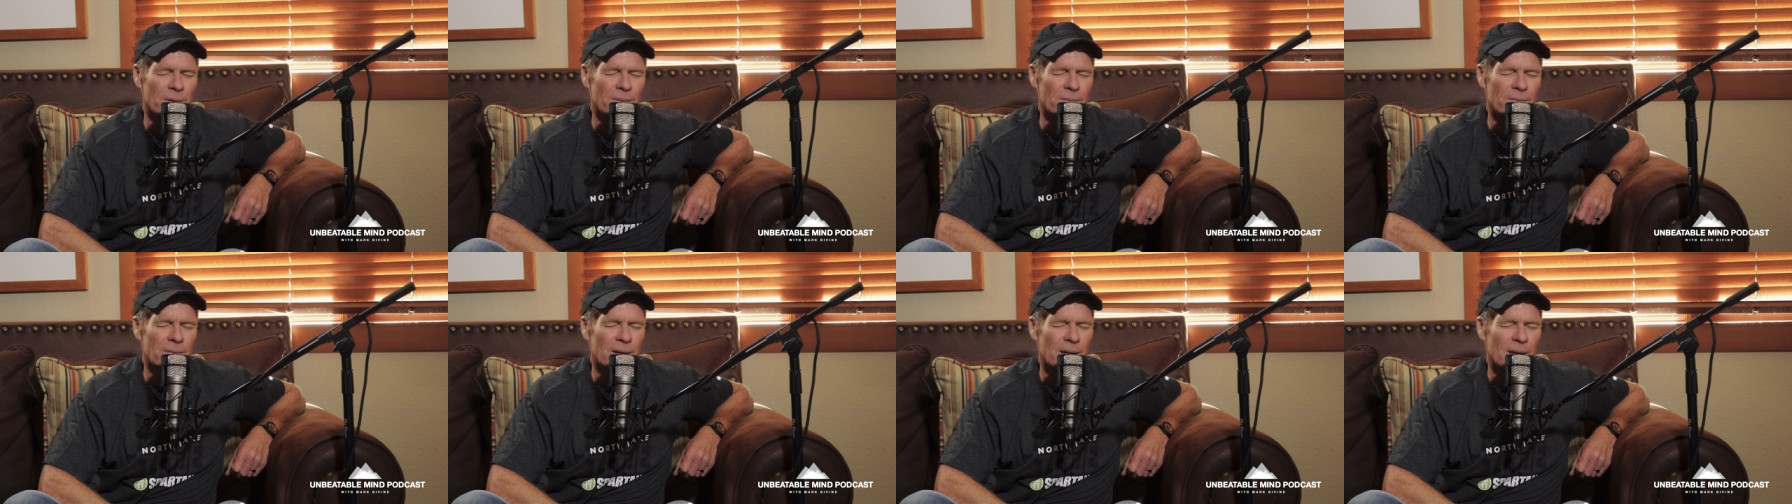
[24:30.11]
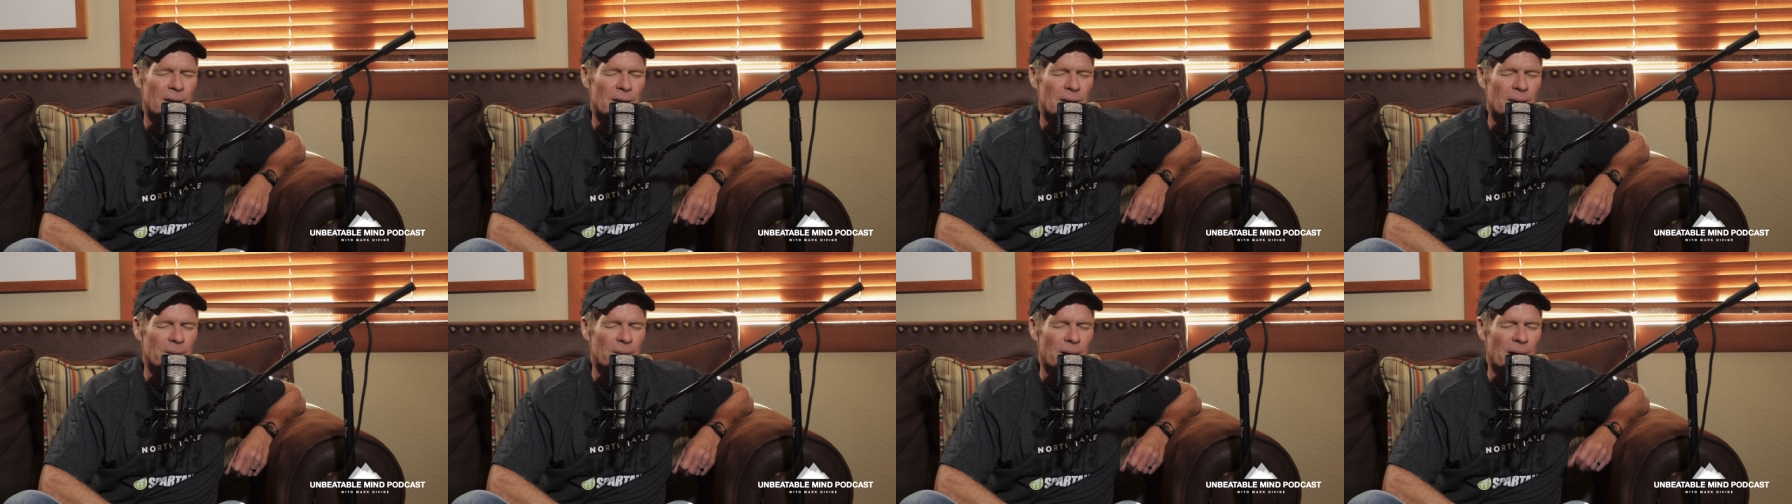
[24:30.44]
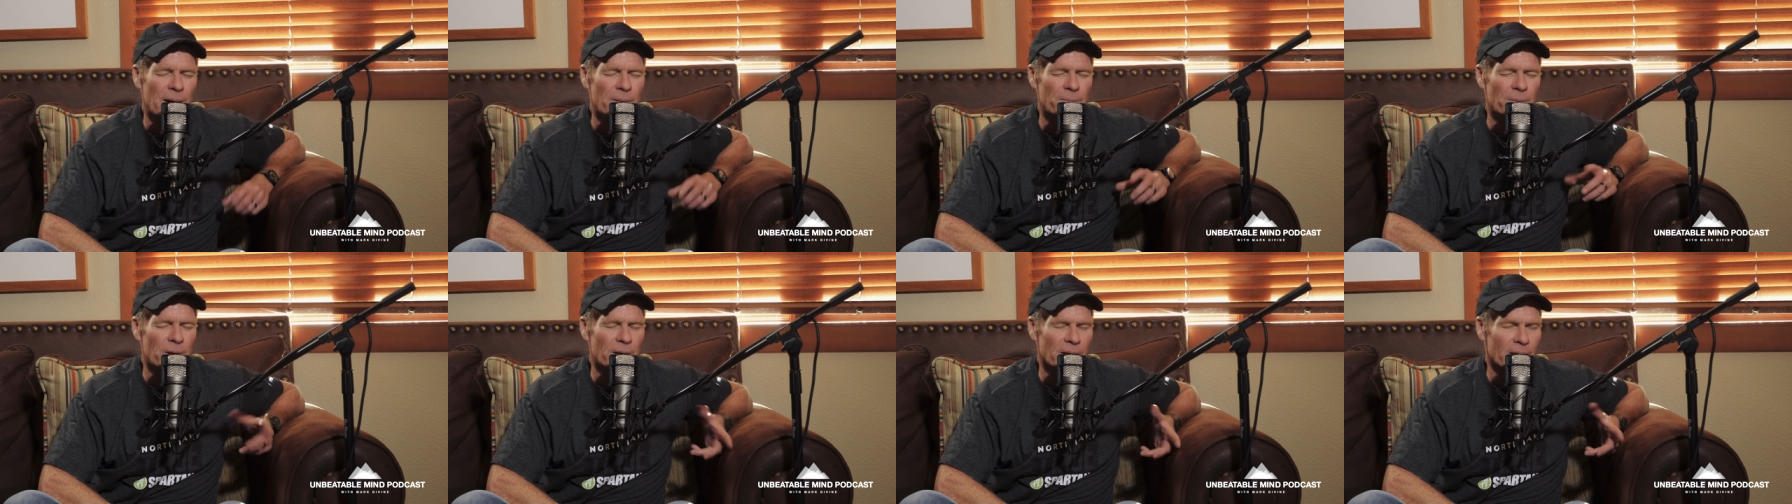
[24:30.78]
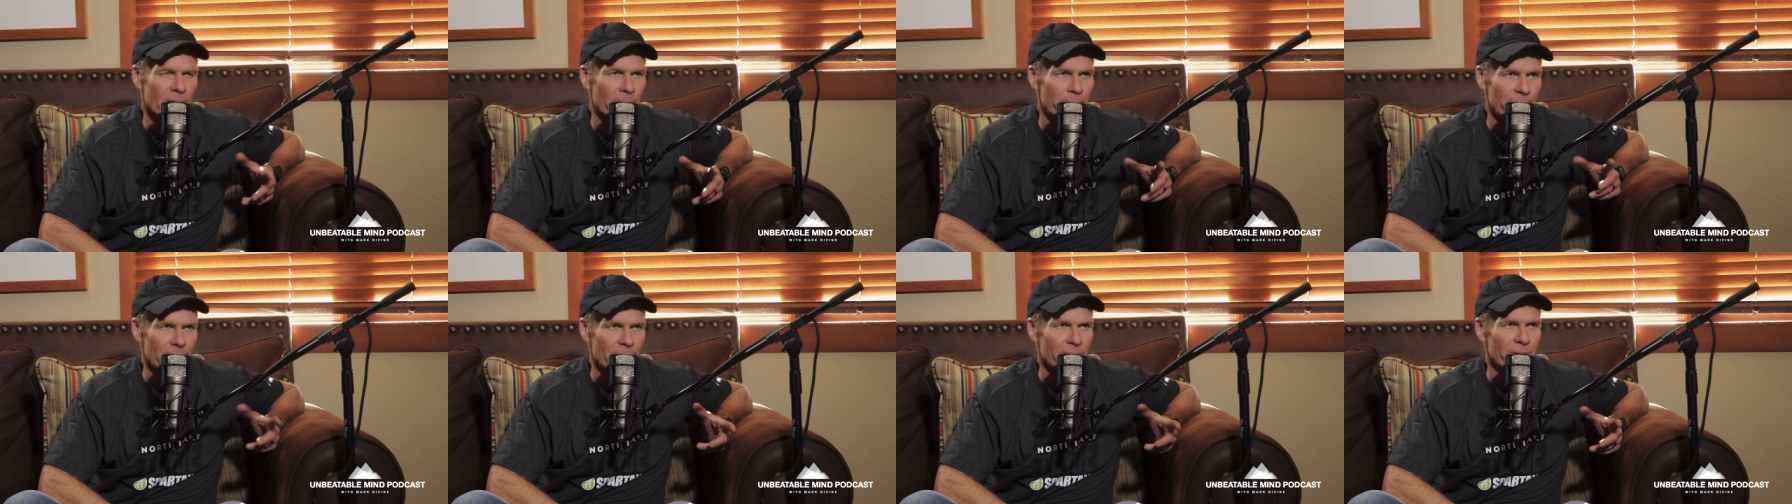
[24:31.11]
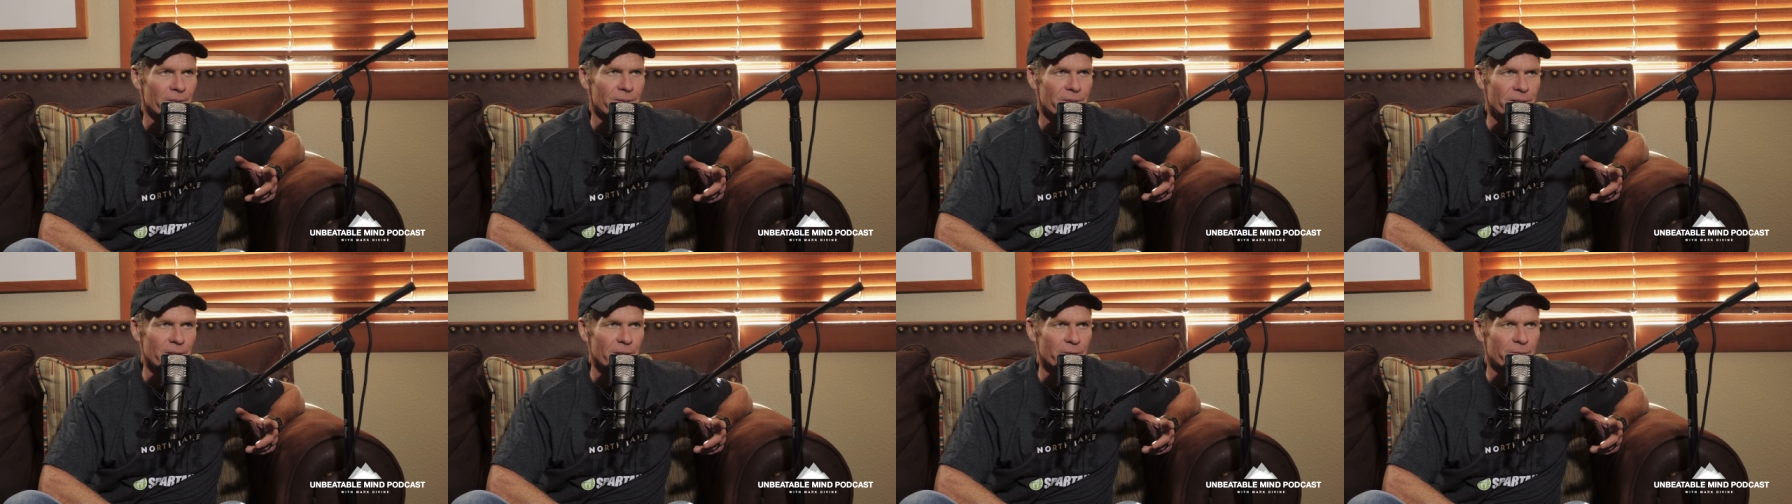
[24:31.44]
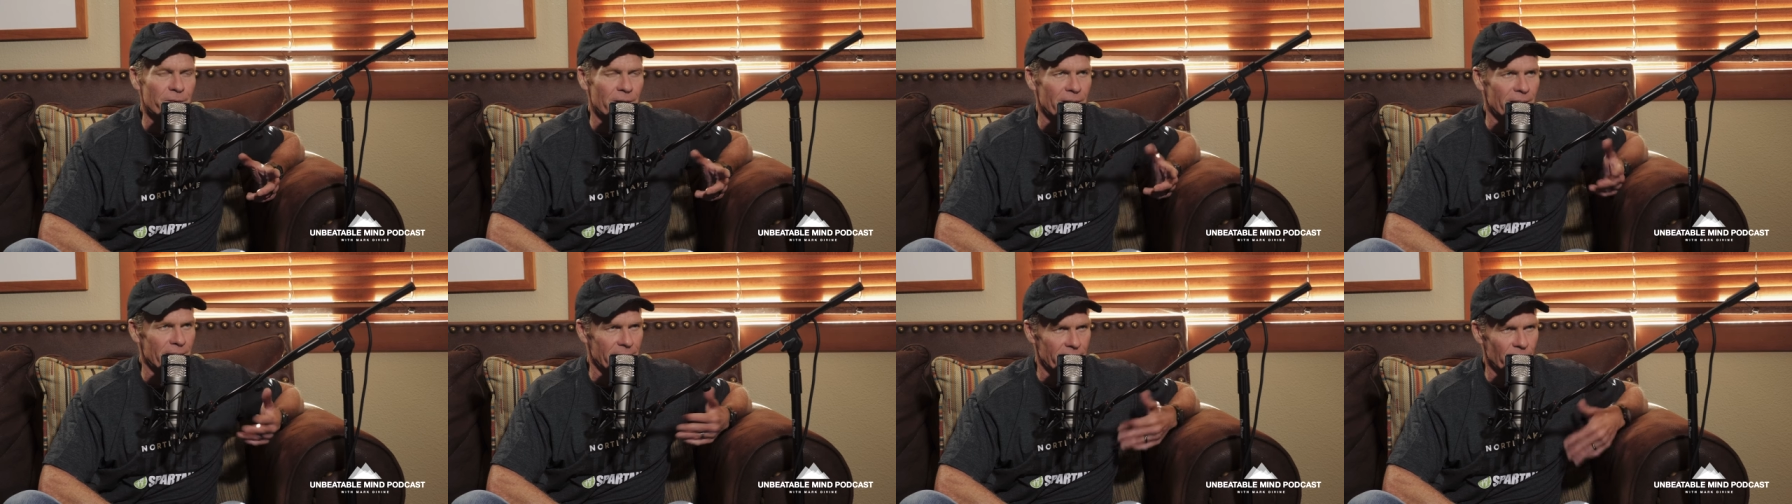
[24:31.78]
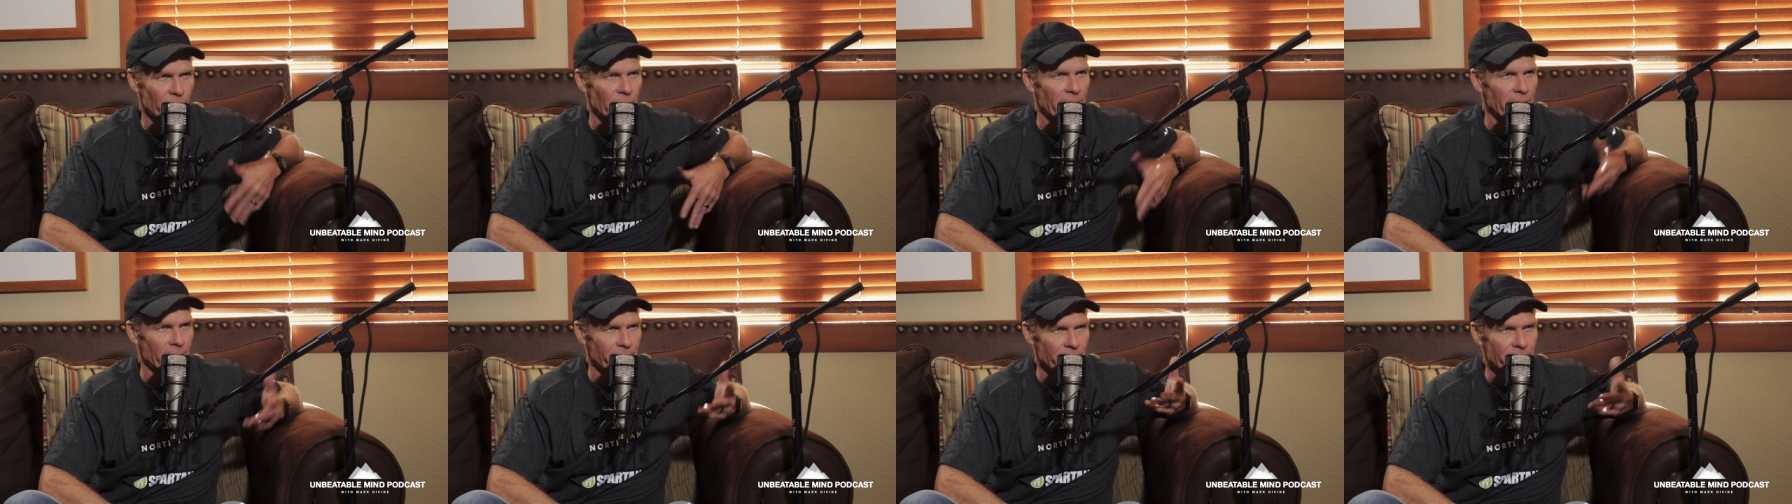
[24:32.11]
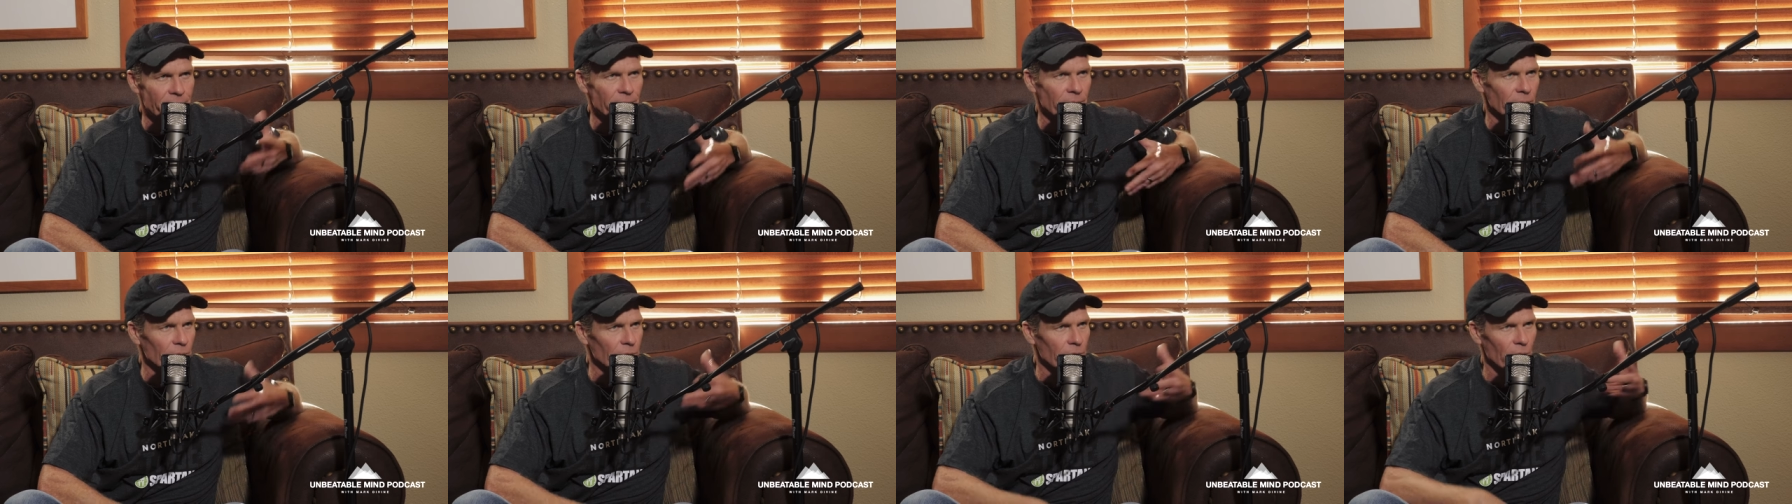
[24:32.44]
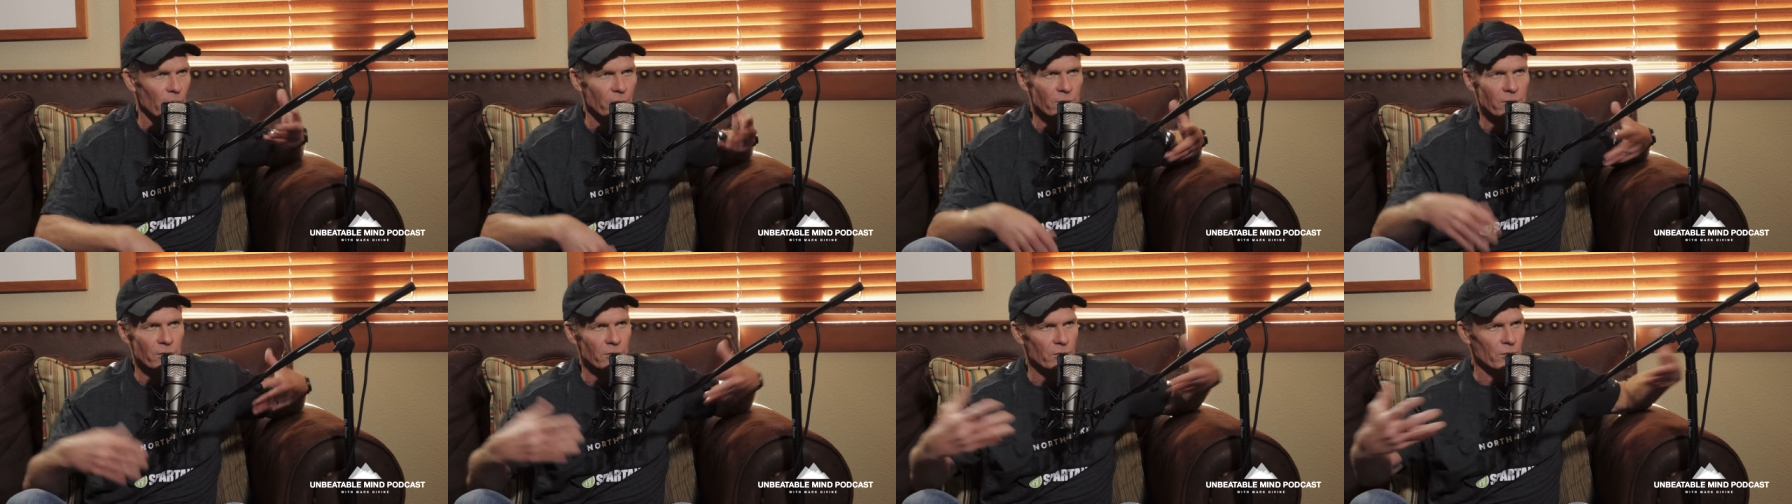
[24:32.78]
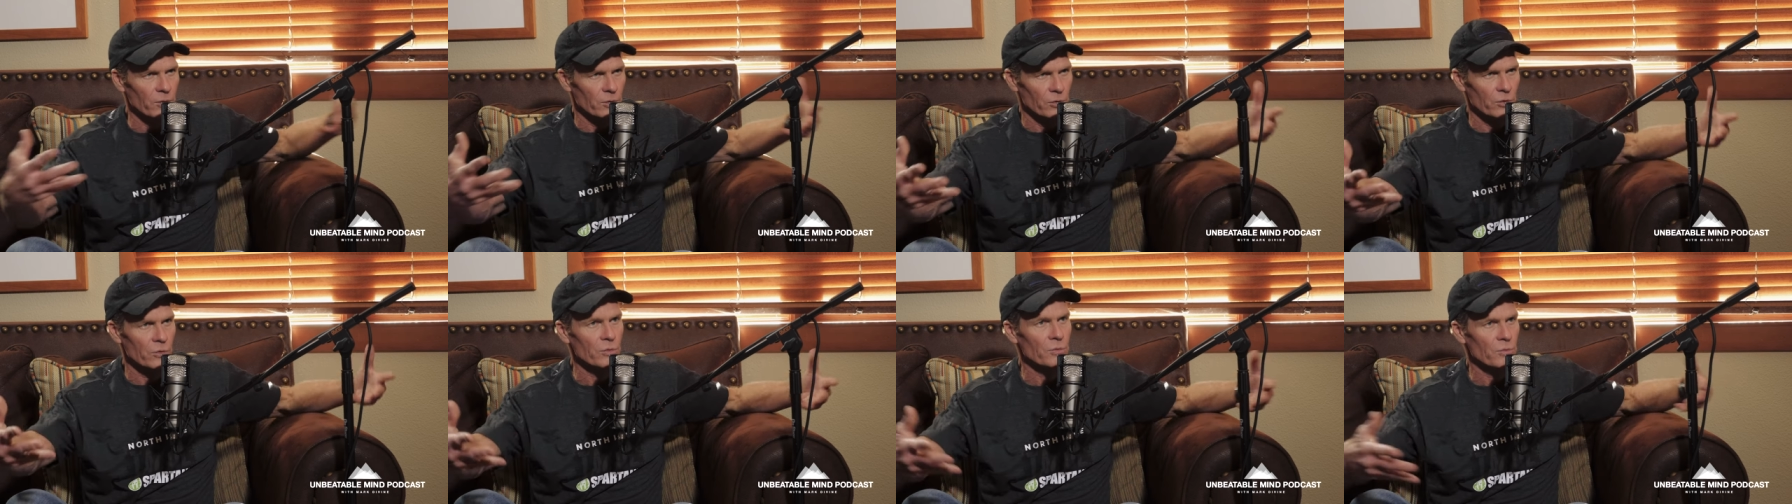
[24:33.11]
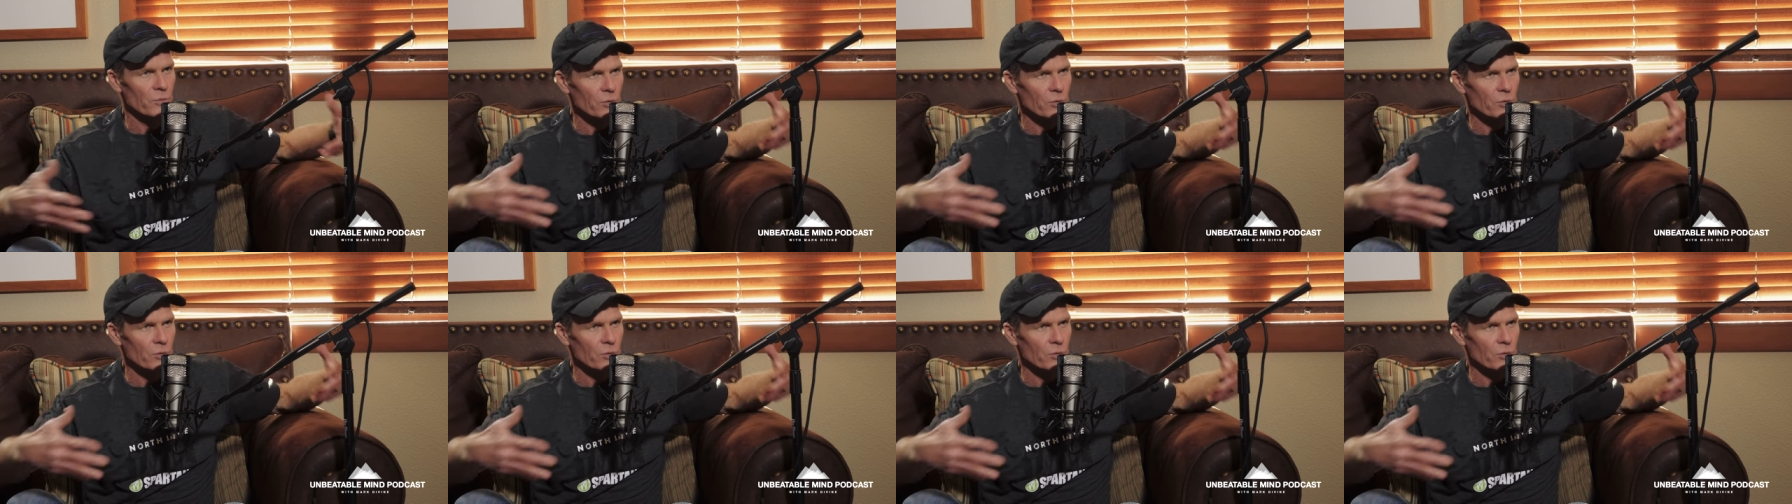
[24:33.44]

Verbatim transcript: We, I run a company called SEALFIT, and so I have seal coaches who